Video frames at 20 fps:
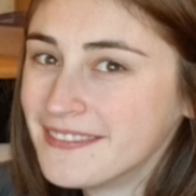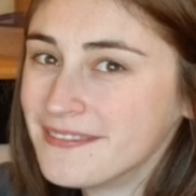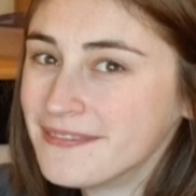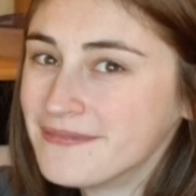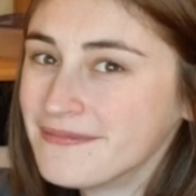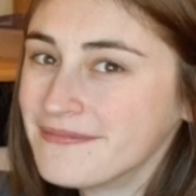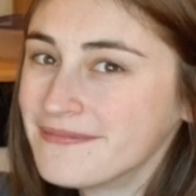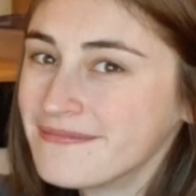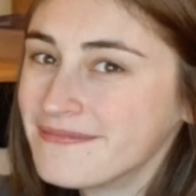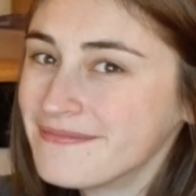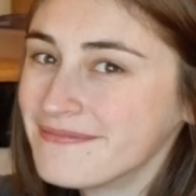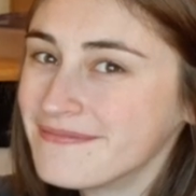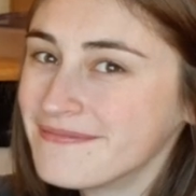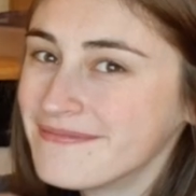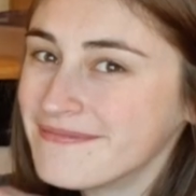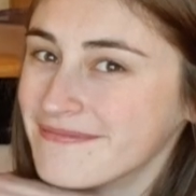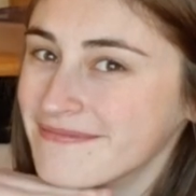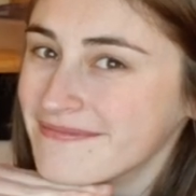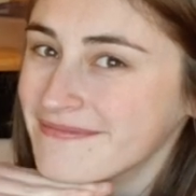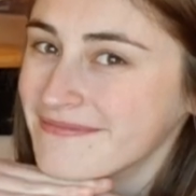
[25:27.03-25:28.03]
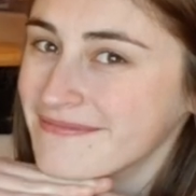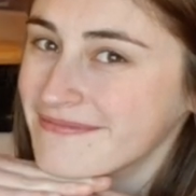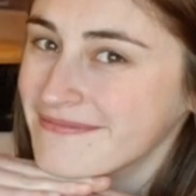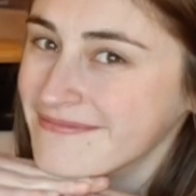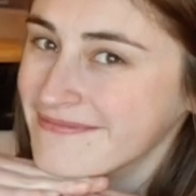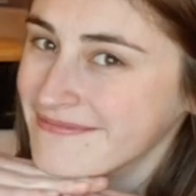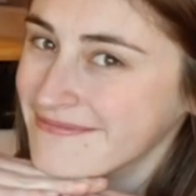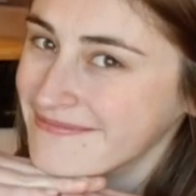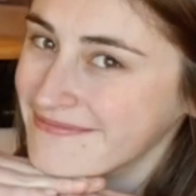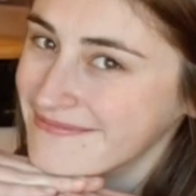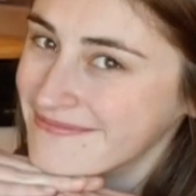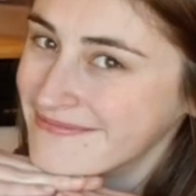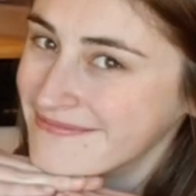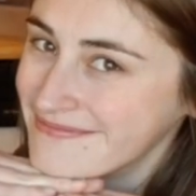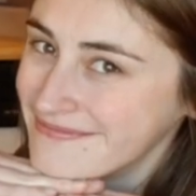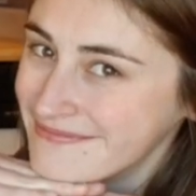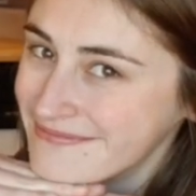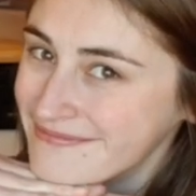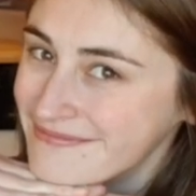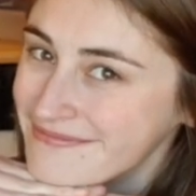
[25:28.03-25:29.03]

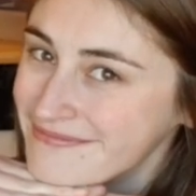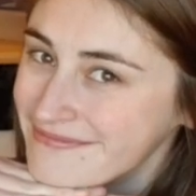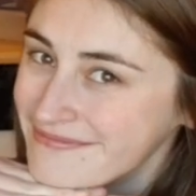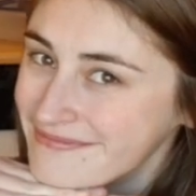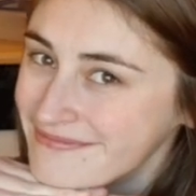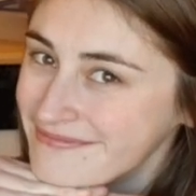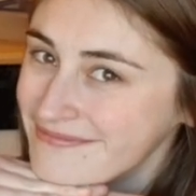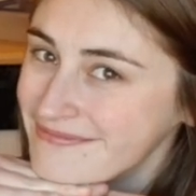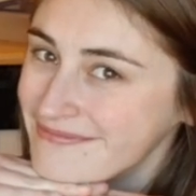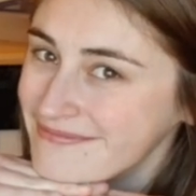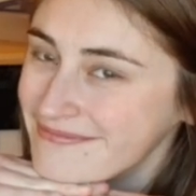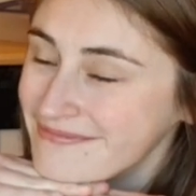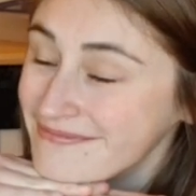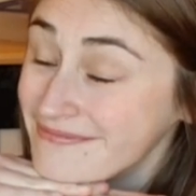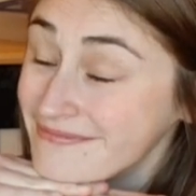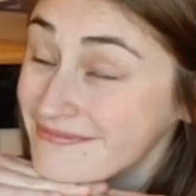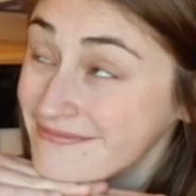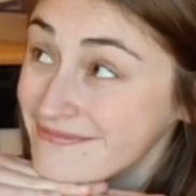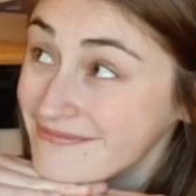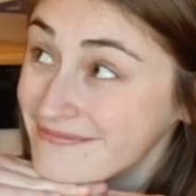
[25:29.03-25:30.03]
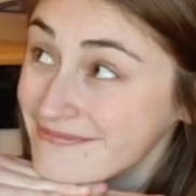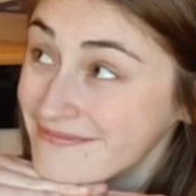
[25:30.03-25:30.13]
[no speech]